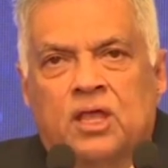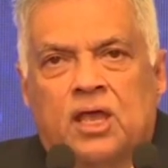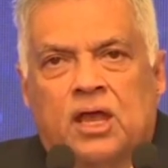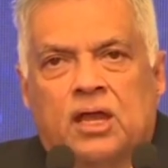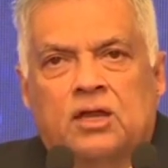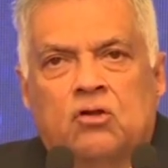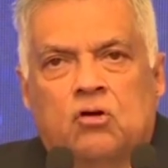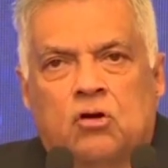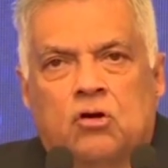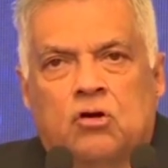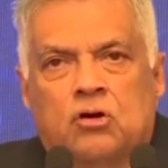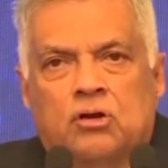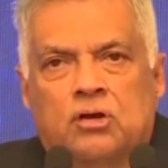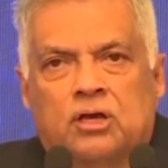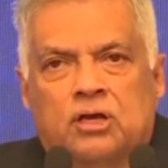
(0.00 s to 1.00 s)
and
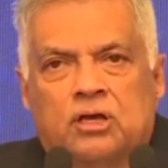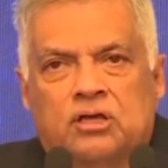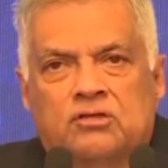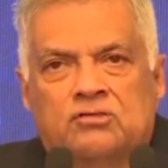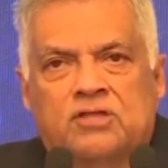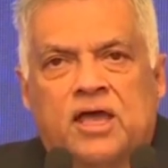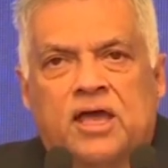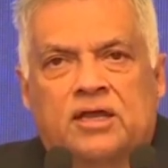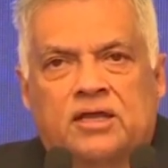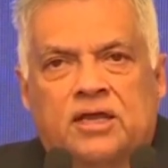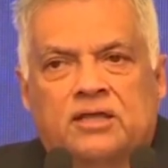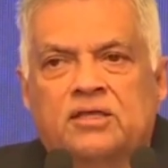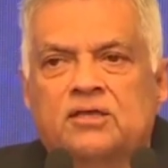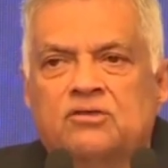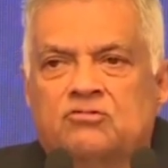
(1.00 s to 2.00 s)
nor is there any
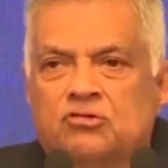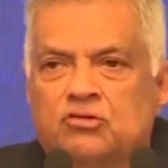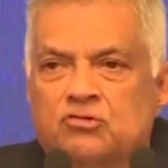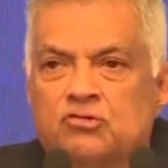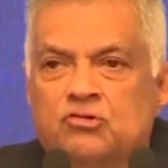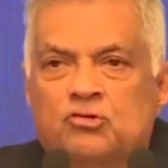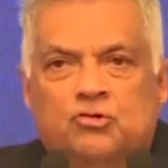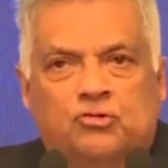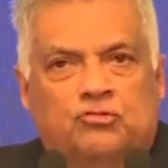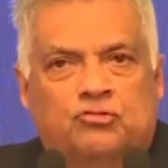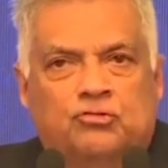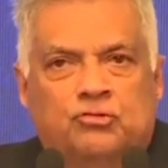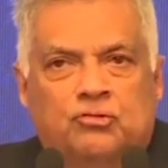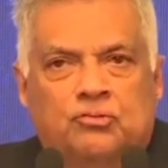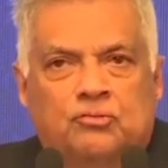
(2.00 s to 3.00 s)
other institution to do
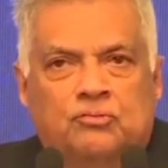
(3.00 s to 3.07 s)
so.